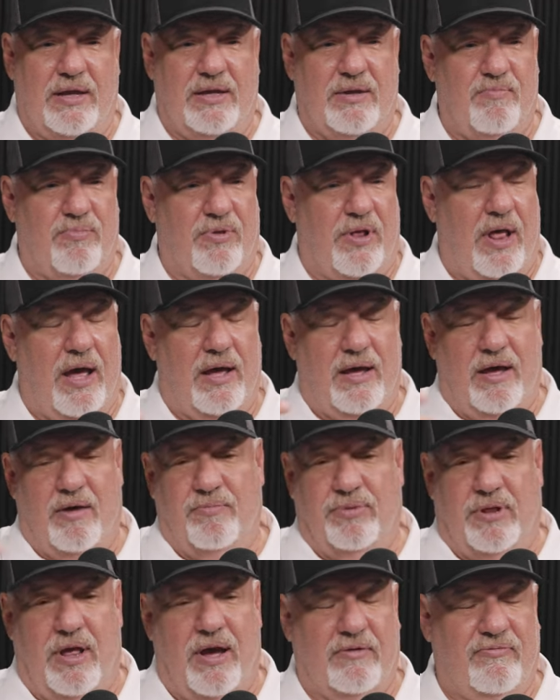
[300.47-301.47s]
I can block.
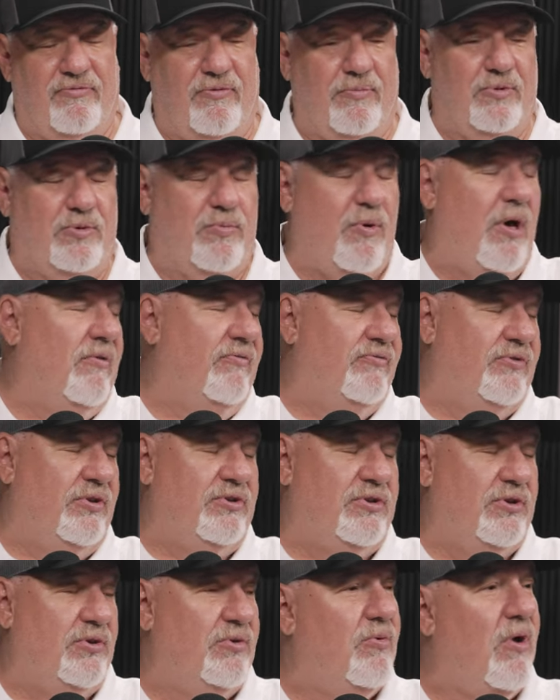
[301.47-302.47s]
I'll block from twelve
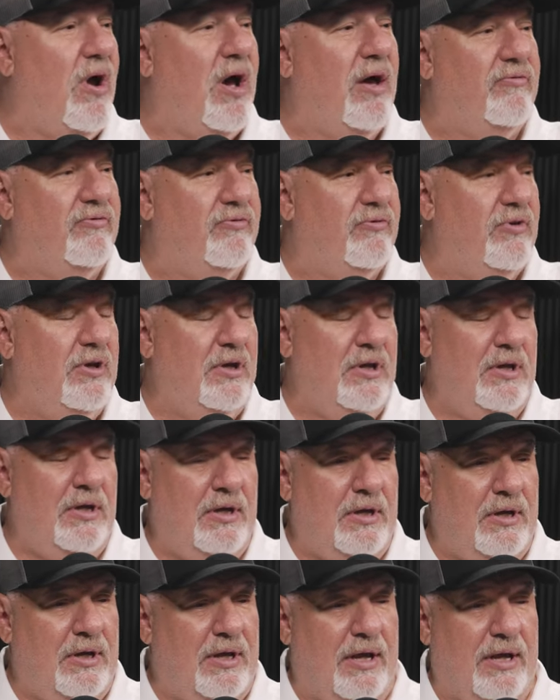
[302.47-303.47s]
to two off,
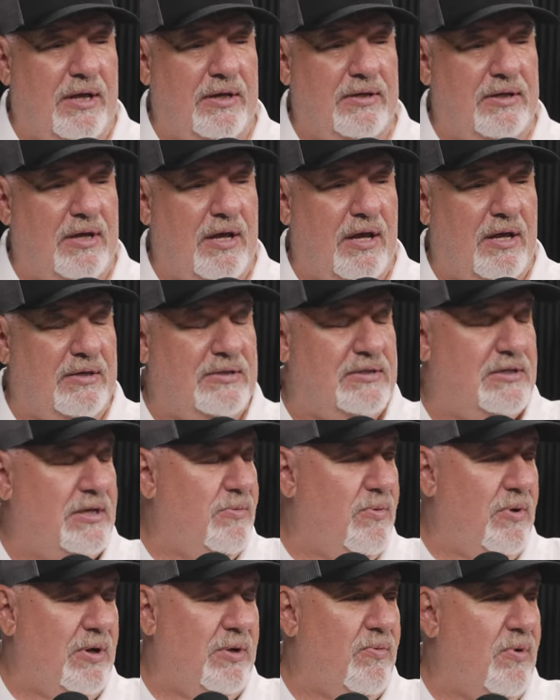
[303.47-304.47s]
and uh,
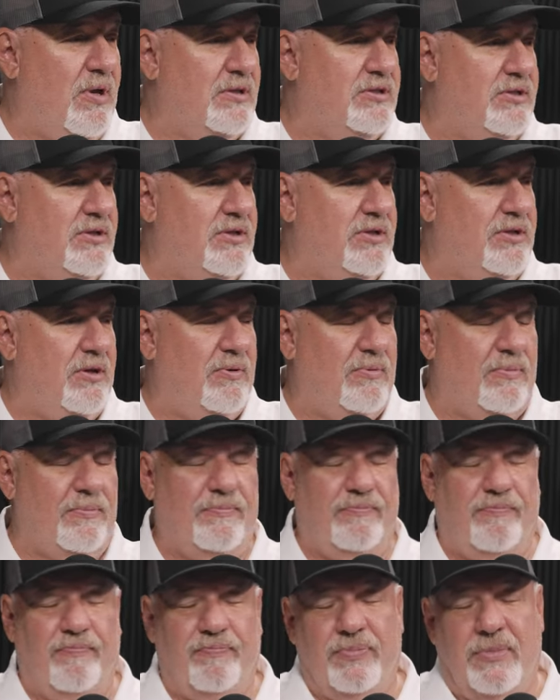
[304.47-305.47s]
see what he wants to do."
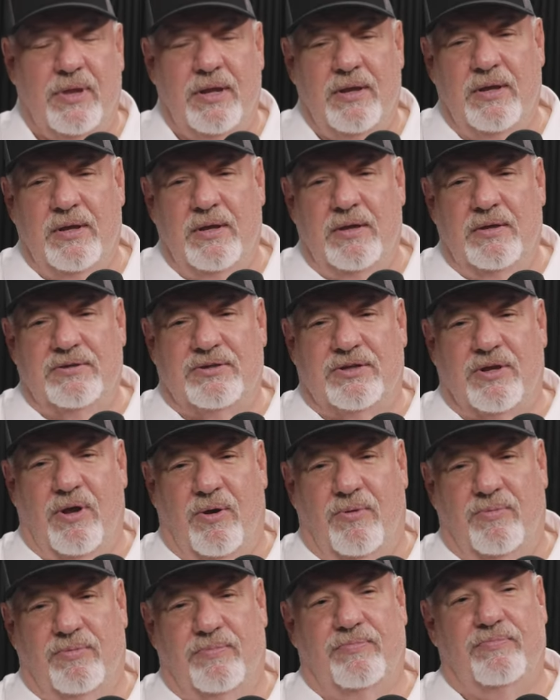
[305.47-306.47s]

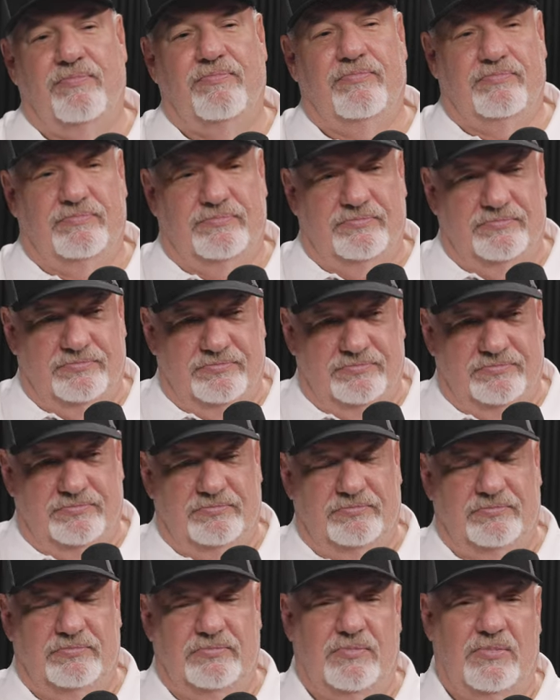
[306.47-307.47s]
So
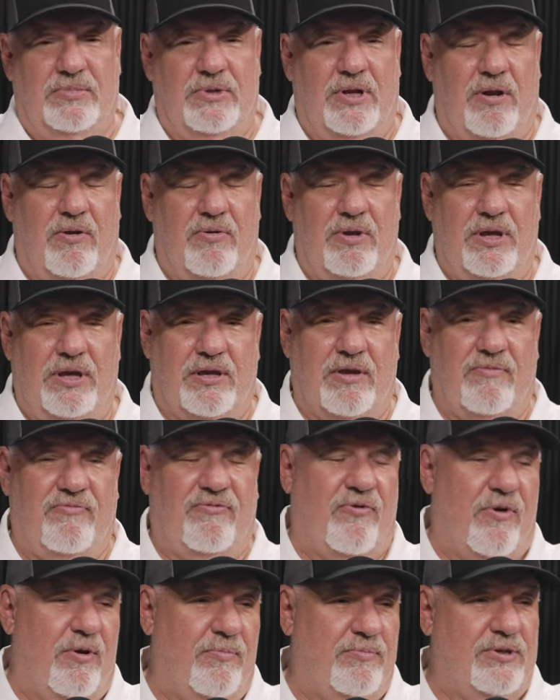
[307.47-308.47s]
you know, he
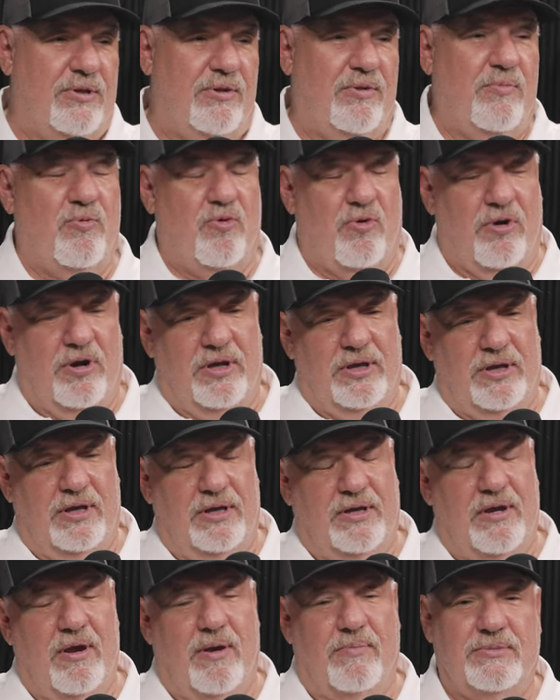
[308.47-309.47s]
confirms in the morning.
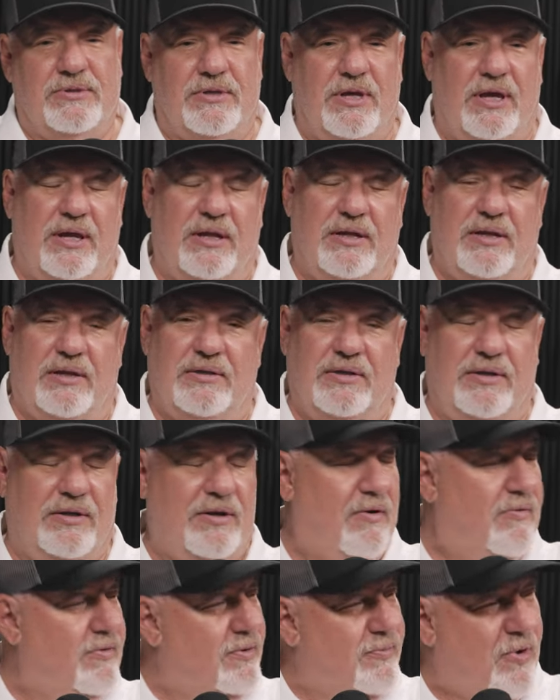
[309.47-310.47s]
He comes in and,
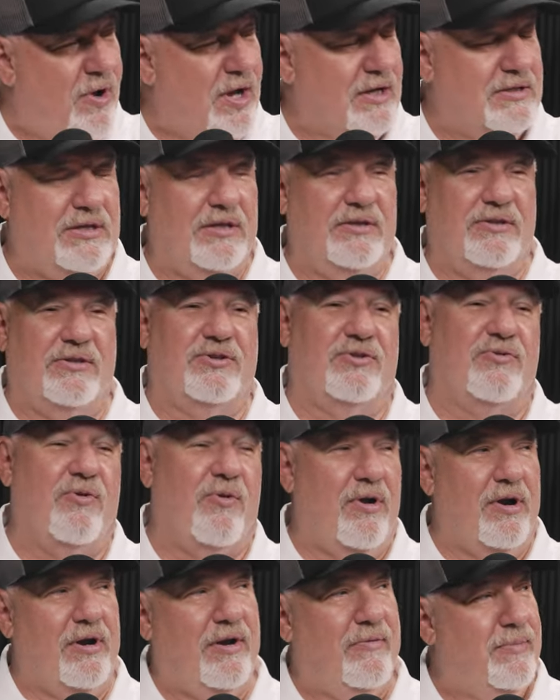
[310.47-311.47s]
you know, he walks in the
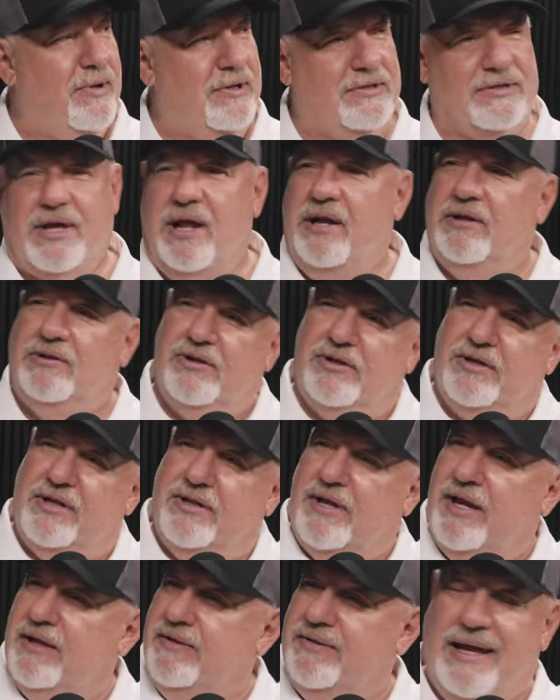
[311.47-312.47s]
store and everybody's kind of
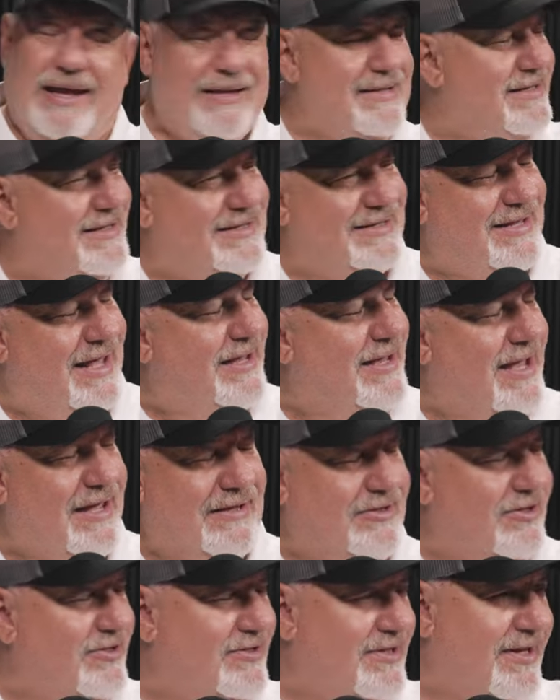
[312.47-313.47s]
looking like, geez, that
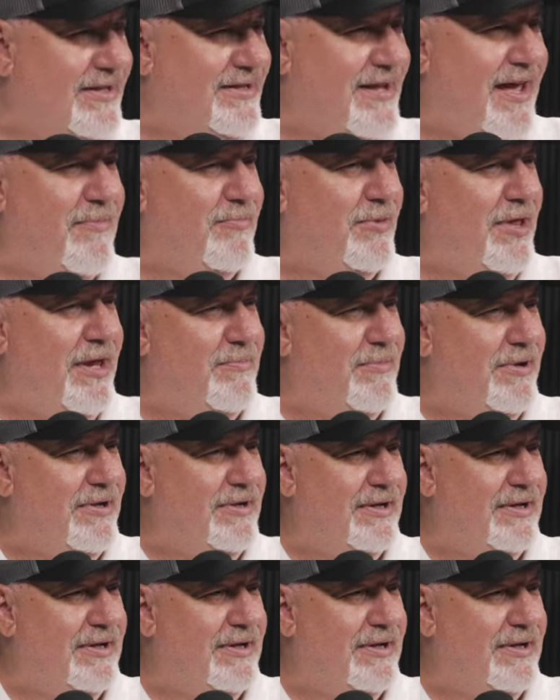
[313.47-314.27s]
guy looks like Tom Lehman.